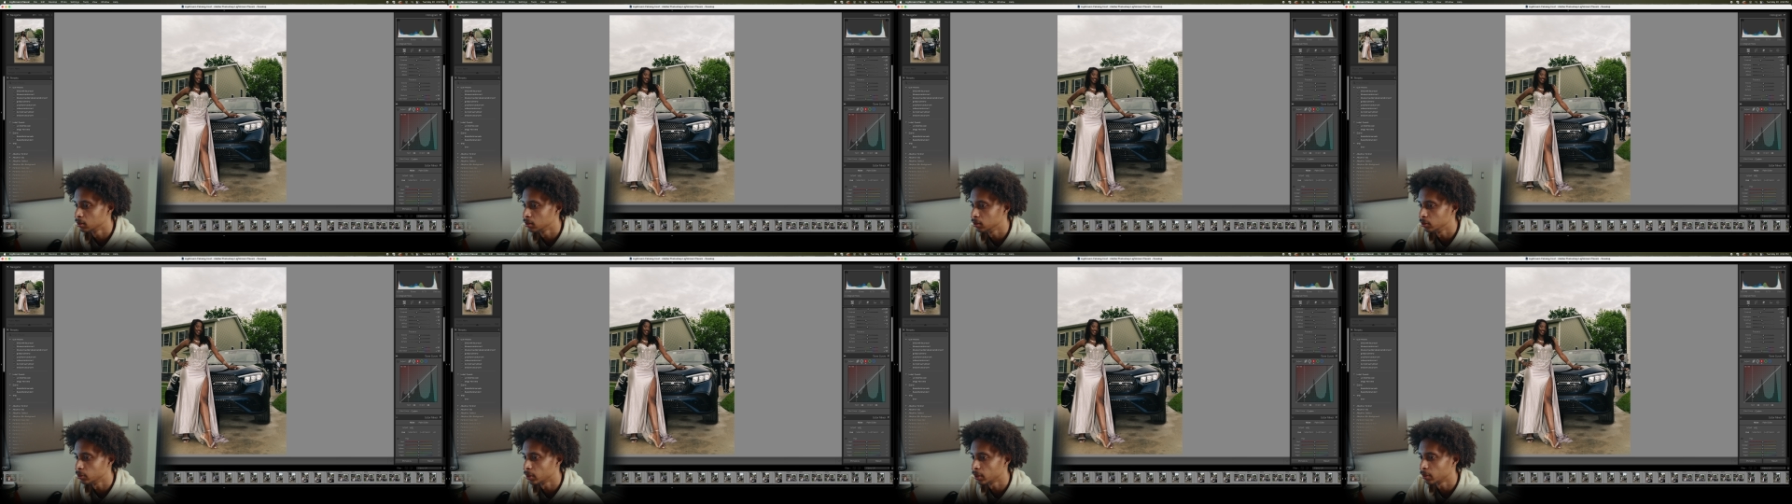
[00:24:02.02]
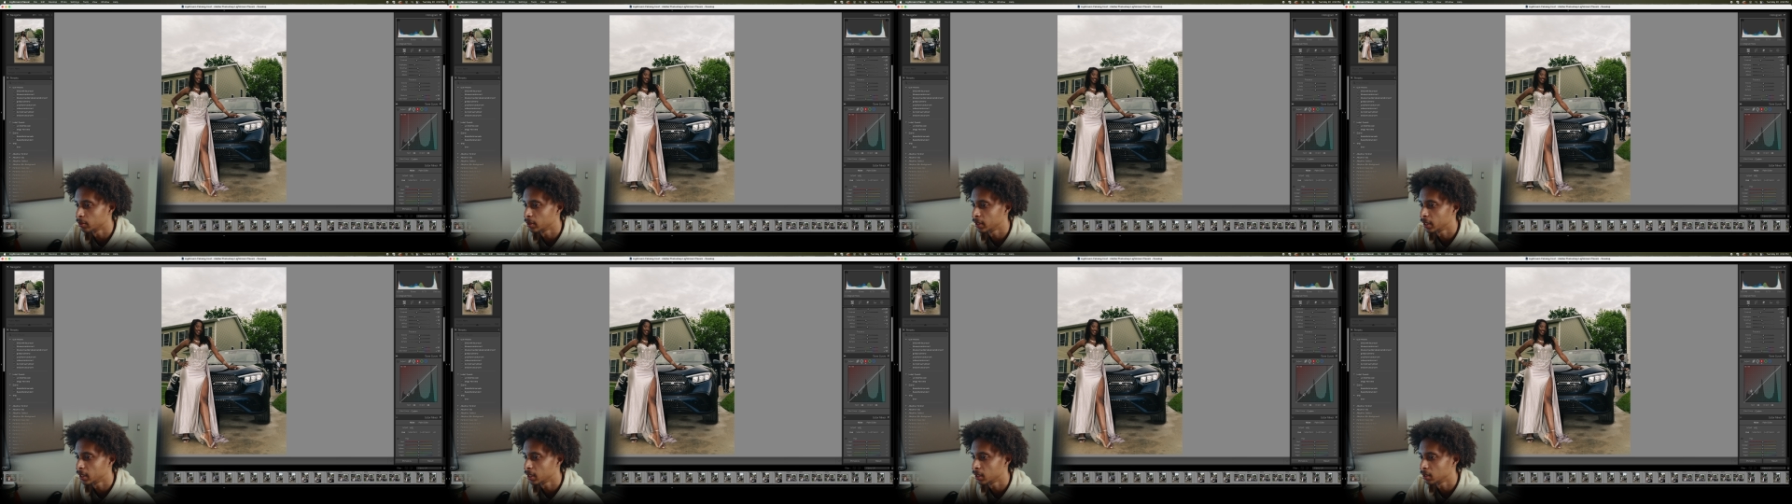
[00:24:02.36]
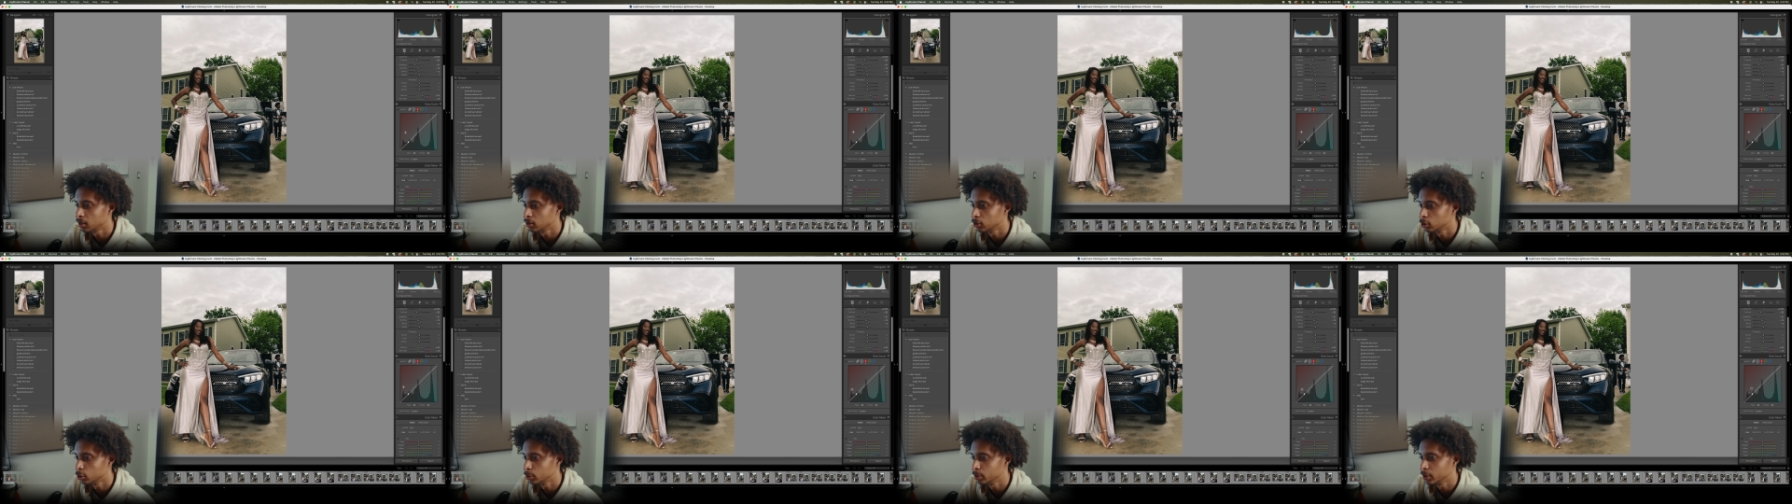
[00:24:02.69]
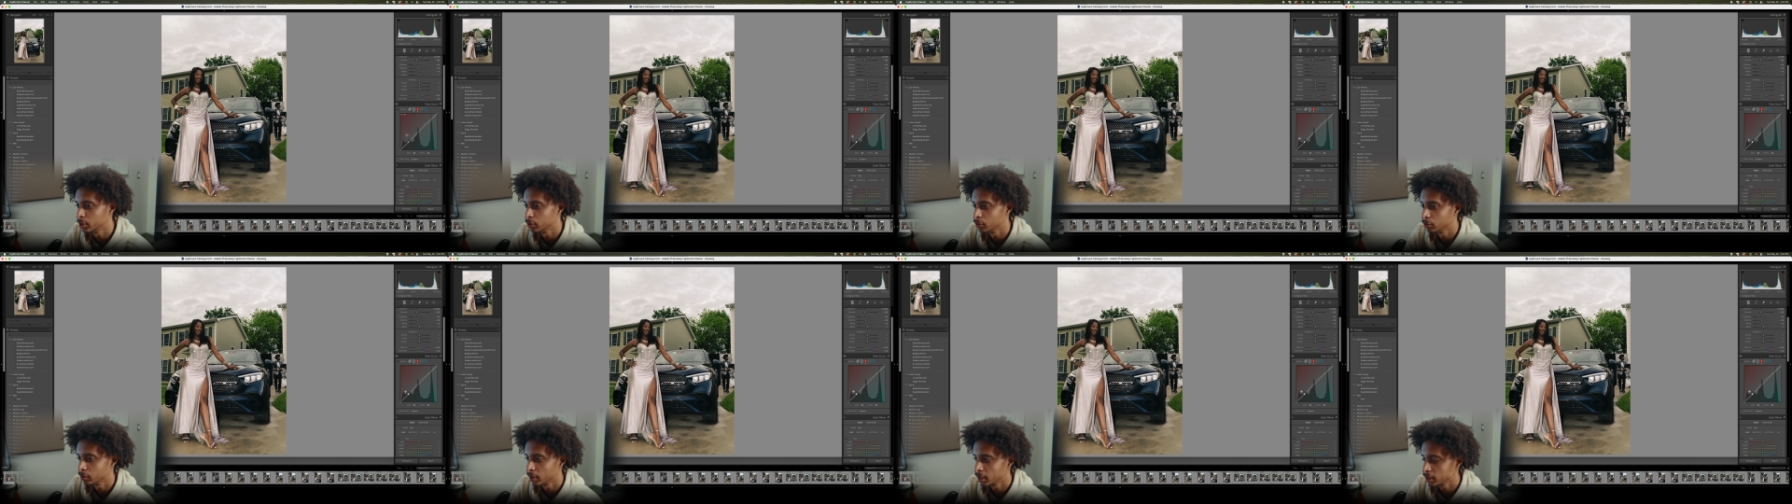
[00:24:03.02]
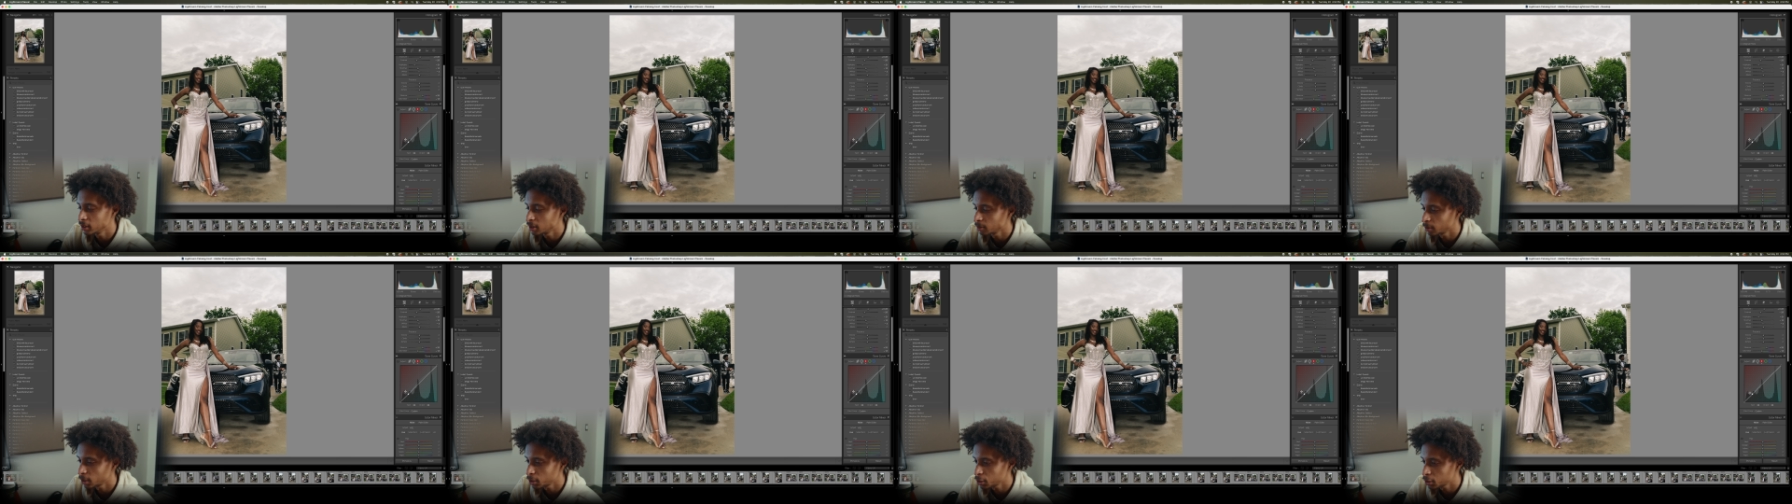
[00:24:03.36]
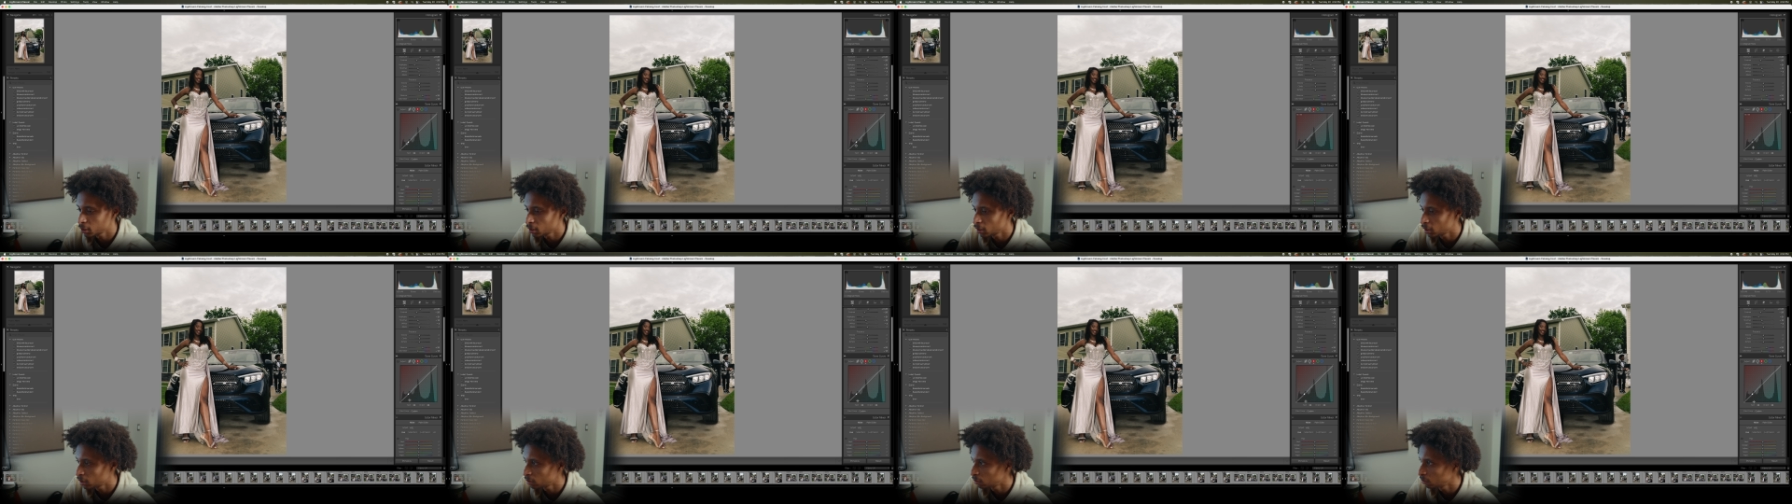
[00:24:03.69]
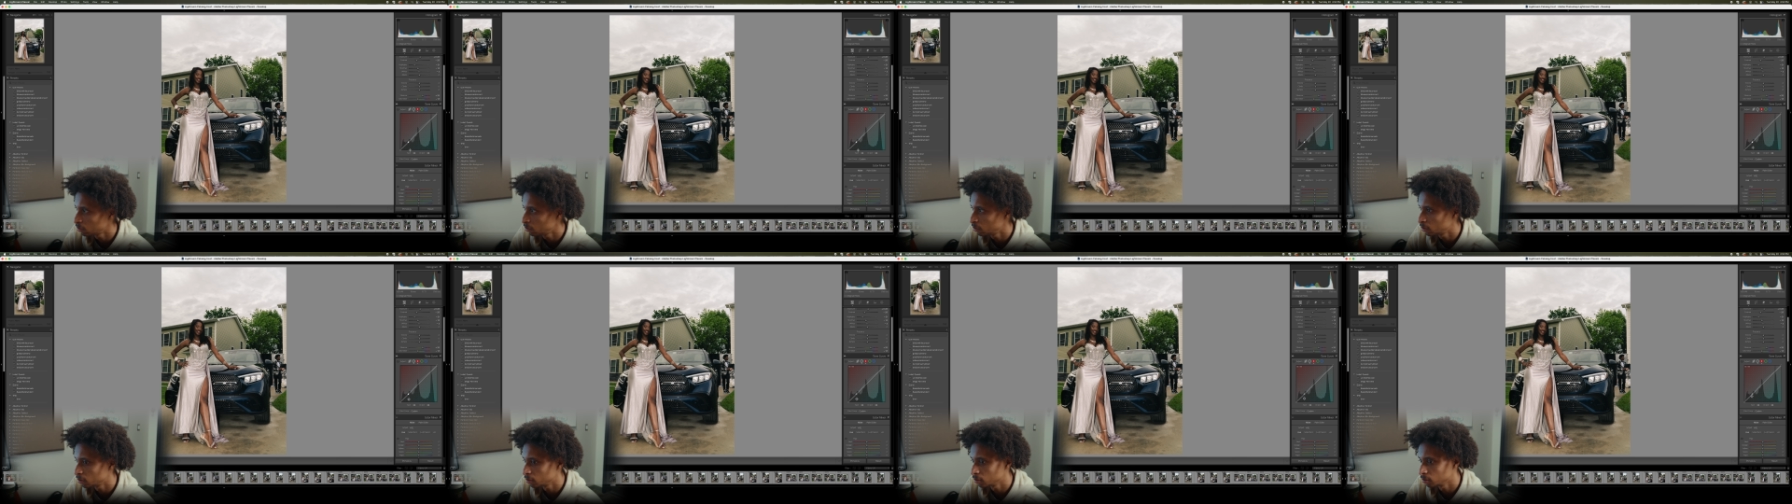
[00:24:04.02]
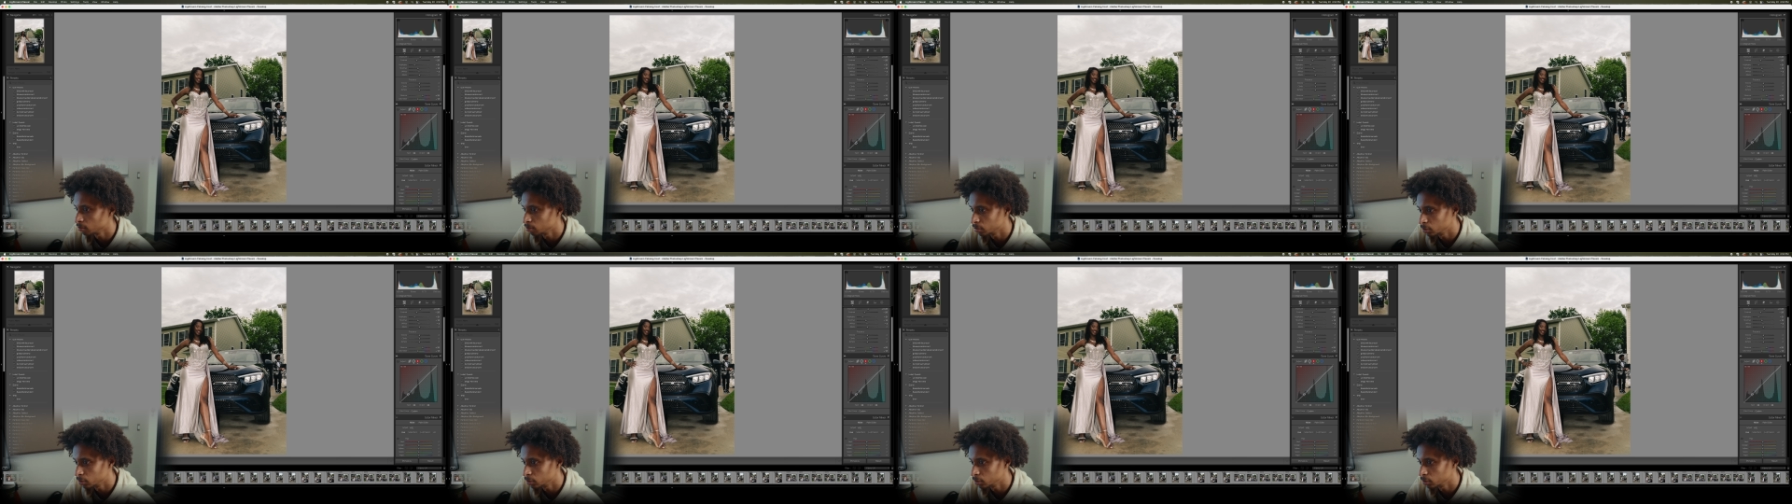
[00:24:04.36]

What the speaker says: do I want to add a little bit of red to my shadows or